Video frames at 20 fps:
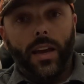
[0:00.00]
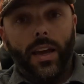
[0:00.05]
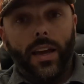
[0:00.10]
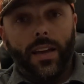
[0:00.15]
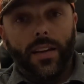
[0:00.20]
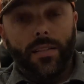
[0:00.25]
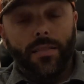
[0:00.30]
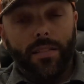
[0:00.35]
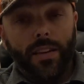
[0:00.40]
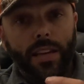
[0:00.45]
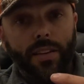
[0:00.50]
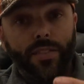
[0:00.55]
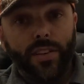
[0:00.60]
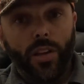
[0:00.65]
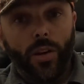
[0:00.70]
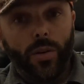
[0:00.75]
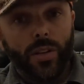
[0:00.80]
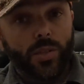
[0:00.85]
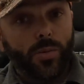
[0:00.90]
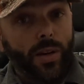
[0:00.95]
And even
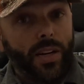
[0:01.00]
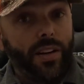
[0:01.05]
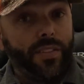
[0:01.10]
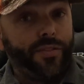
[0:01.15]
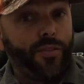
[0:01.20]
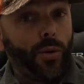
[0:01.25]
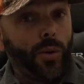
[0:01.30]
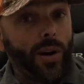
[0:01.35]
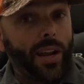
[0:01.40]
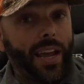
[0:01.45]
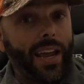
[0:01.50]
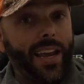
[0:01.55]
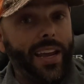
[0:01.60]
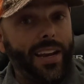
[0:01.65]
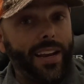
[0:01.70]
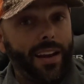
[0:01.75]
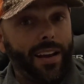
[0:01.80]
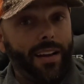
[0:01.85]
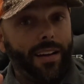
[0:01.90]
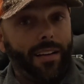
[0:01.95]
though it's rated 4 to
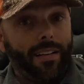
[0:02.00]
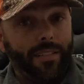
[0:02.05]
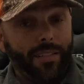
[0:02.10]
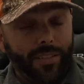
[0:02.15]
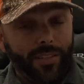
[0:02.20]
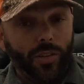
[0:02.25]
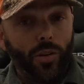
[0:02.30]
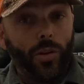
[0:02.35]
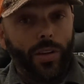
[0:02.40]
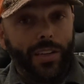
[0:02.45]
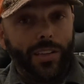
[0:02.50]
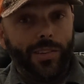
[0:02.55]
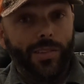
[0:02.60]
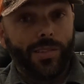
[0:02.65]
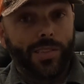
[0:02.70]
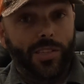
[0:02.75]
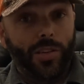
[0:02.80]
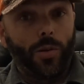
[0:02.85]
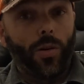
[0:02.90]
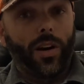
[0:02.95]
8, you can
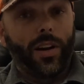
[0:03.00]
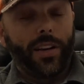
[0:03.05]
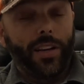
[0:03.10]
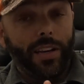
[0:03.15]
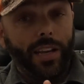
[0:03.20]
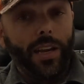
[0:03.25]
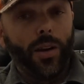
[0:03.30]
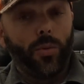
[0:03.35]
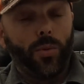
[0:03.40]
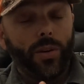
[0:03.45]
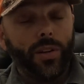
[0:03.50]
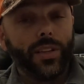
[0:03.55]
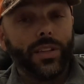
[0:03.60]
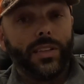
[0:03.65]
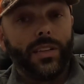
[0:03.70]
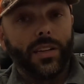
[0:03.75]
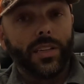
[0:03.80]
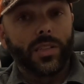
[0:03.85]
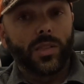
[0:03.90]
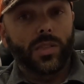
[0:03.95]
use 2 on it. It really
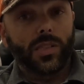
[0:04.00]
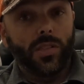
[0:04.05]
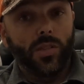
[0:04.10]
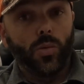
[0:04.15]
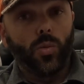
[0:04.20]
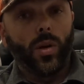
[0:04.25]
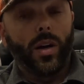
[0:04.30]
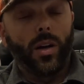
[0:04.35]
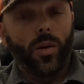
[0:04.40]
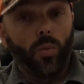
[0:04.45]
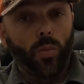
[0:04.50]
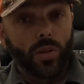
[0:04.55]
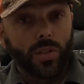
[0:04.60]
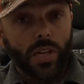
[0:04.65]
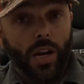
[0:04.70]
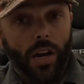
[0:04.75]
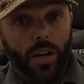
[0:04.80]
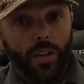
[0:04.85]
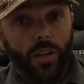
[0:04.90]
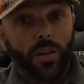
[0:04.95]
does do well, and we'll
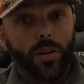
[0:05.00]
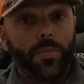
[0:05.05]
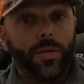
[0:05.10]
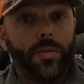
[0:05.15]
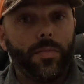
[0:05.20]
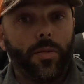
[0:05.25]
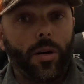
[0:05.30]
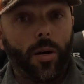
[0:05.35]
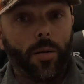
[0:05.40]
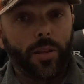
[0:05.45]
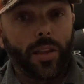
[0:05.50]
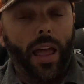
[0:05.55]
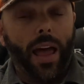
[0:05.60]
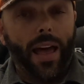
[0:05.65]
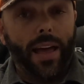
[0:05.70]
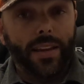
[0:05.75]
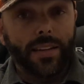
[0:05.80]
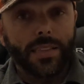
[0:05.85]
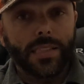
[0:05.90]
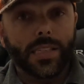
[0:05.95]
talk a little bit about that.